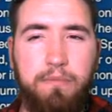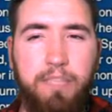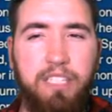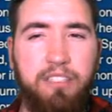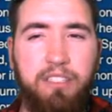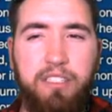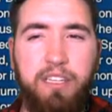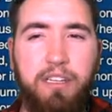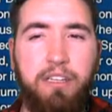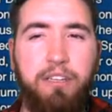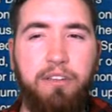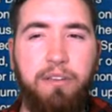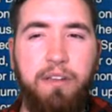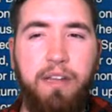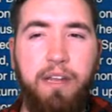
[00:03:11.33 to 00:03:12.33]
He's just going to
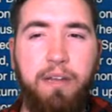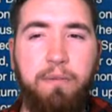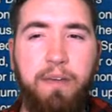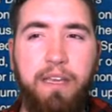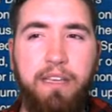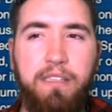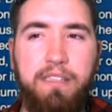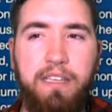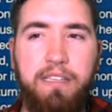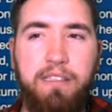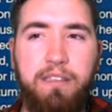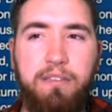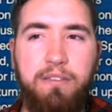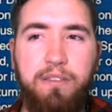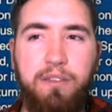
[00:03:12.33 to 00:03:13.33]
do it anyway, because he has
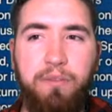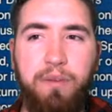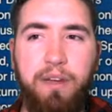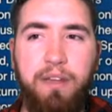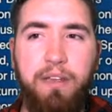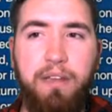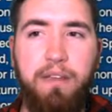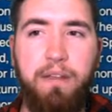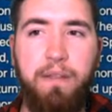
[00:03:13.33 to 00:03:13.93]
those 3.